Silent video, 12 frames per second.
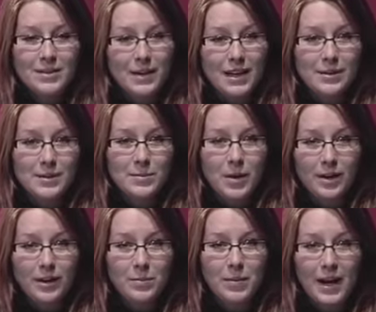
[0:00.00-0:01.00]
My name is
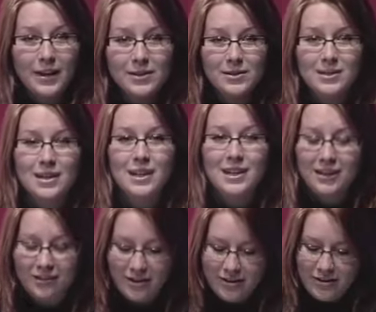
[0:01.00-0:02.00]
Monica Pacos, and
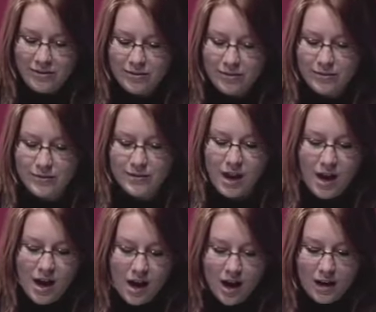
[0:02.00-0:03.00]
here are your news.
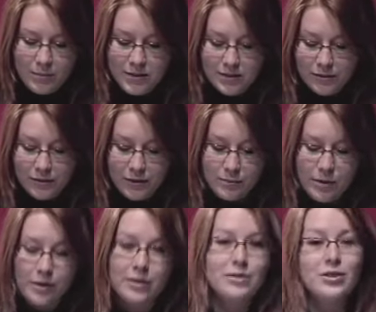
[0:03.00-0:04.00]
Uh, Mr.
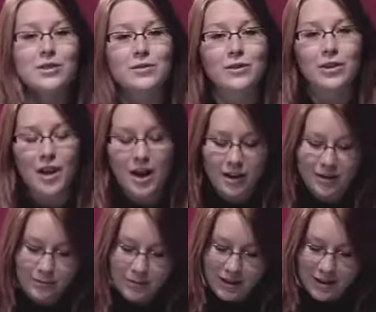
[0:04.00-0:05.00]
Finnemore just forgot
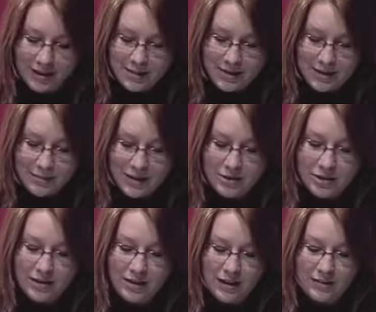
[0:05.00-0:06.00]
and would like me to
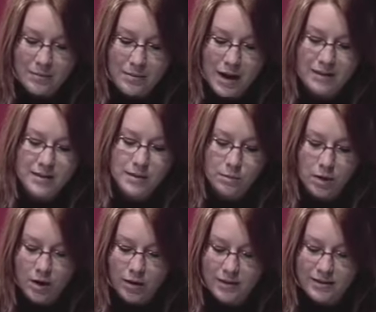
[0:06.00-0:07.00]
mention that the mass
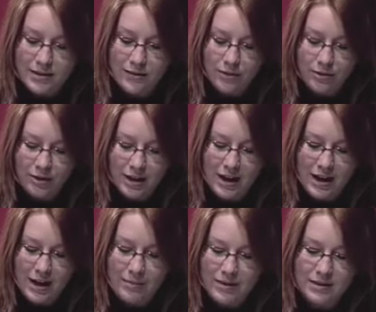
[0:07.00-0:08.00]
tomorrow at 7:30
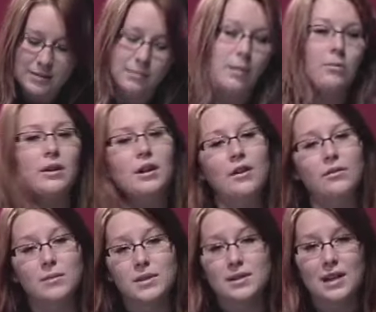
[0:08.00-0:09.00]
a.m. is in memory of
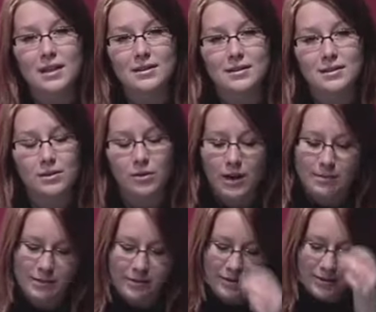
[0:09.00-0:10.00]
Miss Laxton's
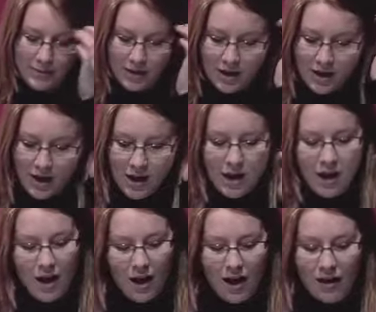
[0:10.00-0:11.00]
grandmother.
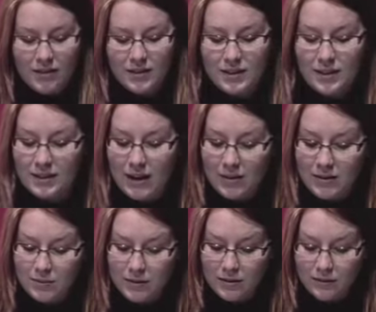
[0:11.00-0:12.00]
Uh, this is an
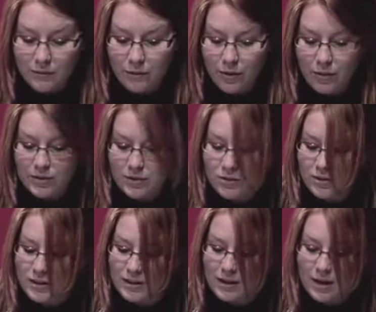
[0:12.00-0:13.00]
announcement for those
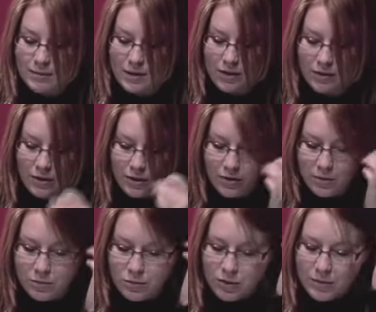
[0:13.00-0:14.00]
interested in coming on the
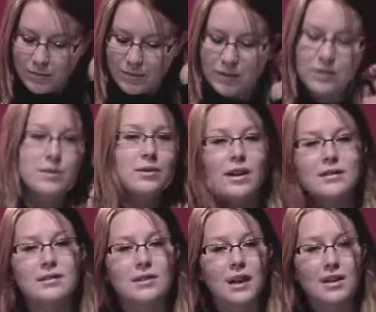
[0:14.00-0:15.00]
Europe trip in
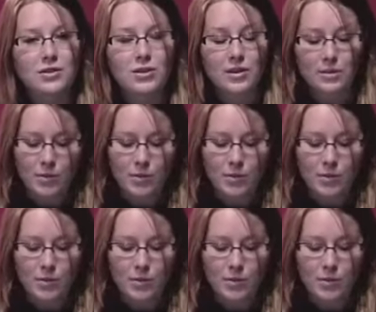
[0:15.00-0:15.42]
2009 during the